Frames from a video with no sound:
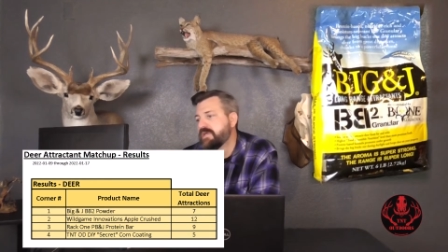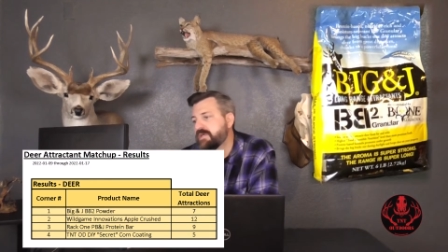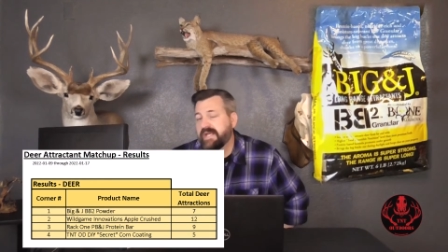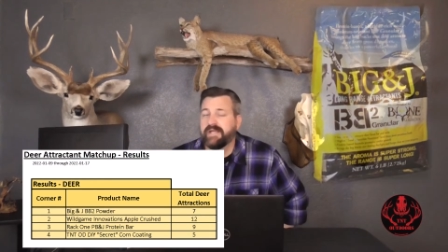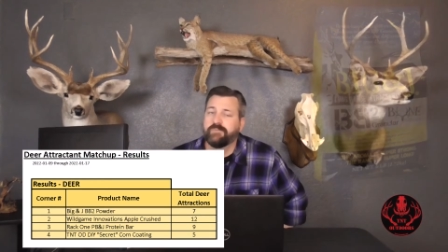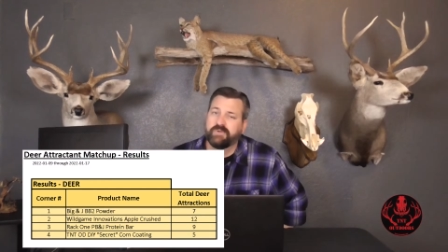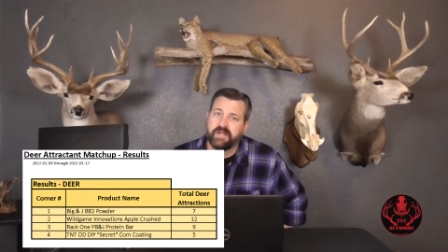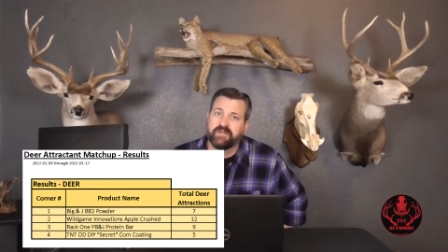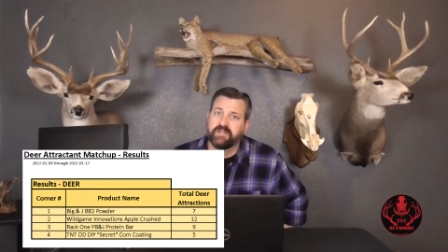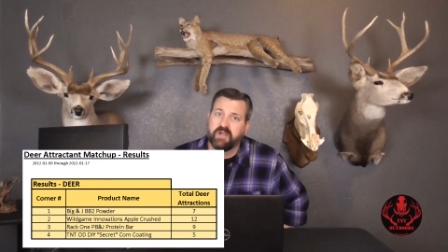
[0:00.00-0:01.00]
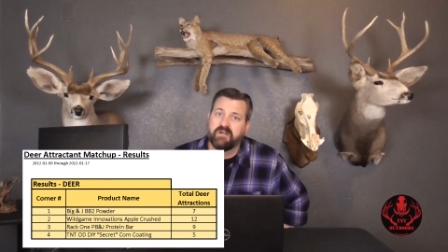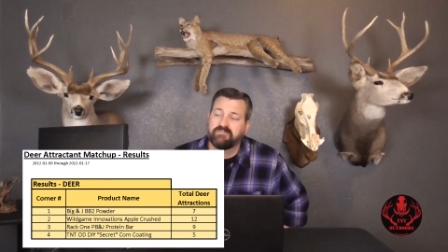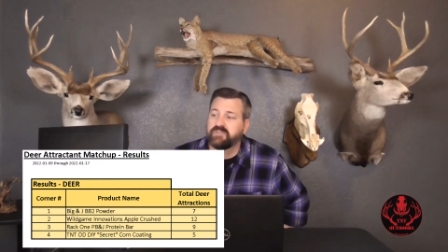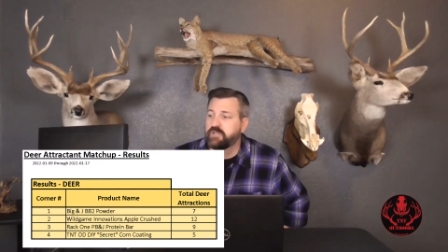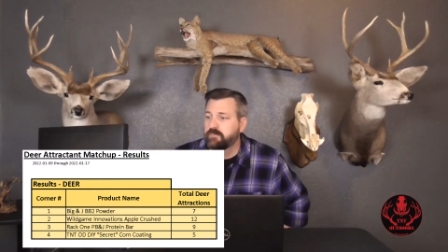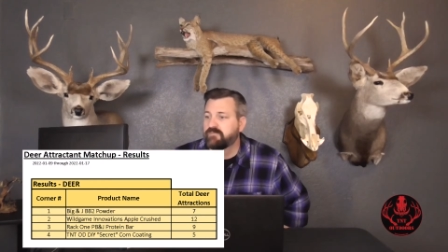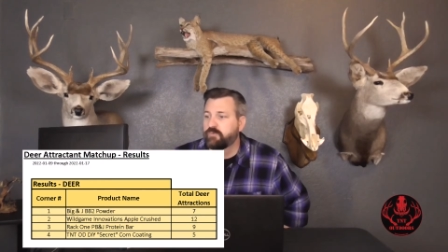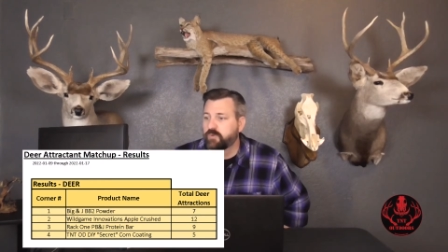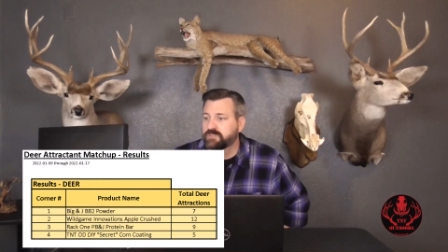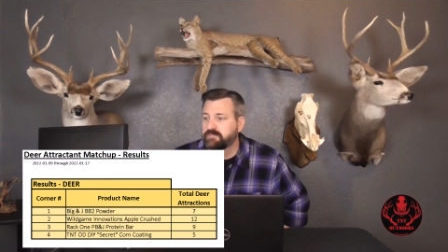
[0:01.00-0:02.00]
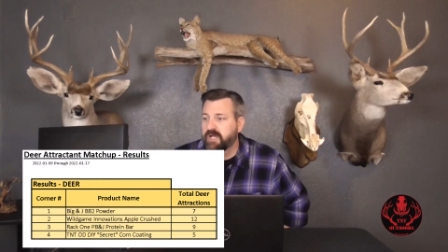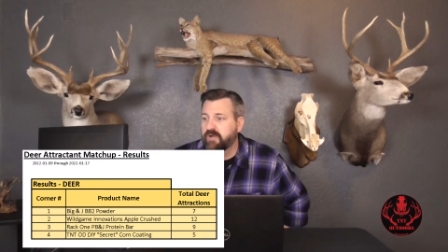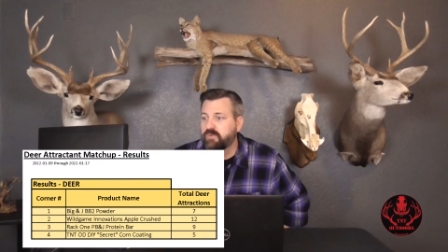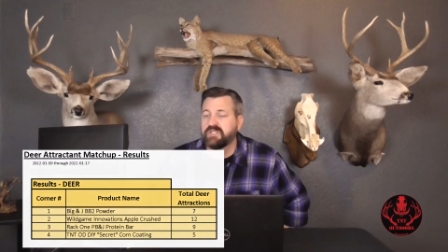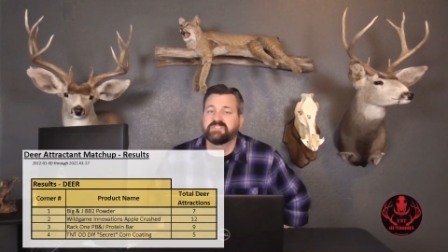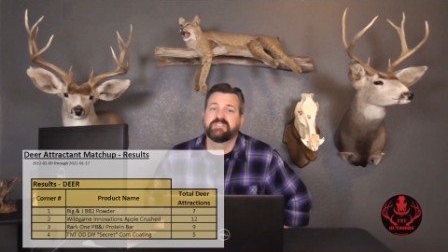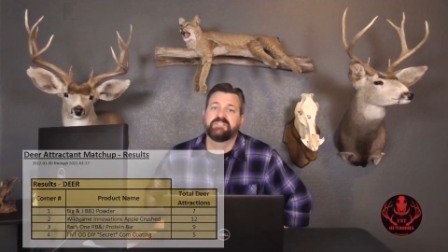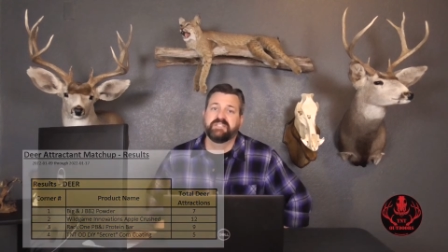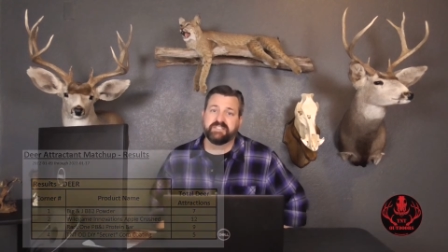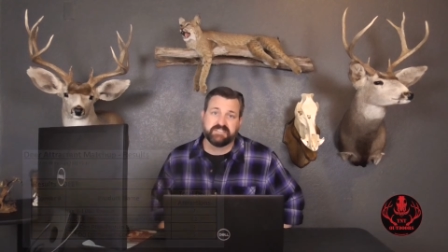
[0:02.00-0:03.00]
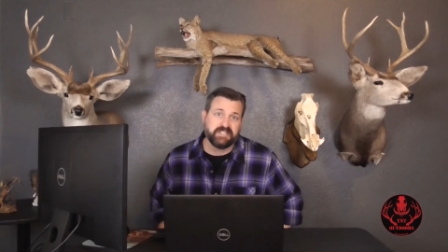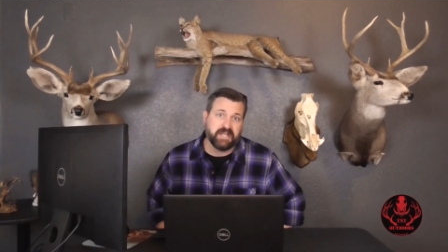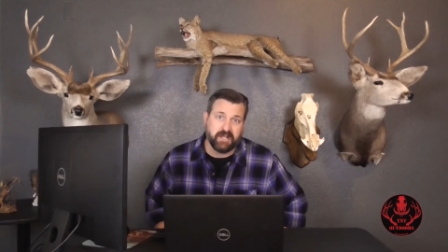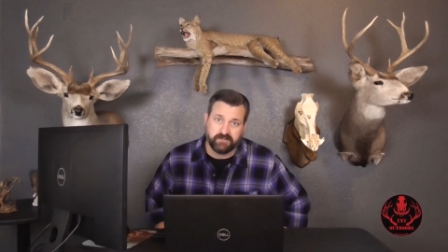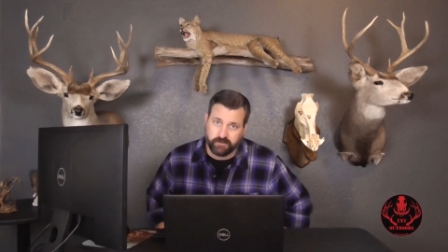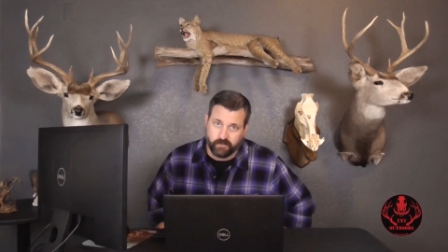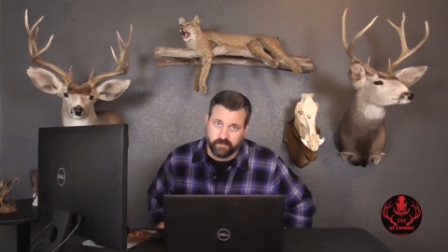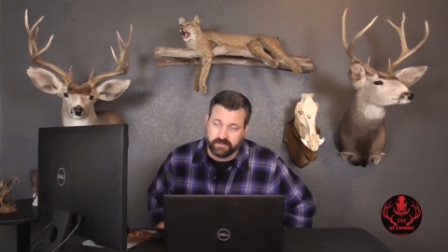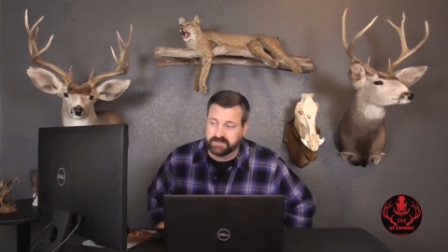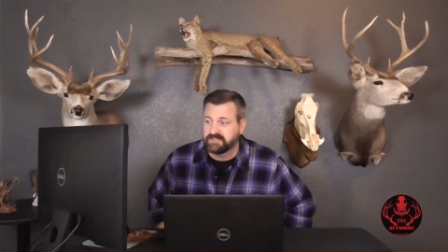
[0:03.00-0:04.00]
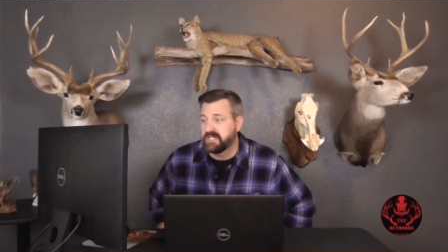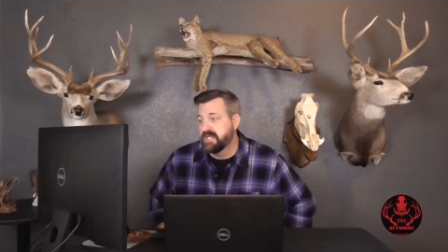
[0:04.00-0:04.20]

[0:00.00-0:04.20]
And rounding off the number 4 spot was the TNT Outdoors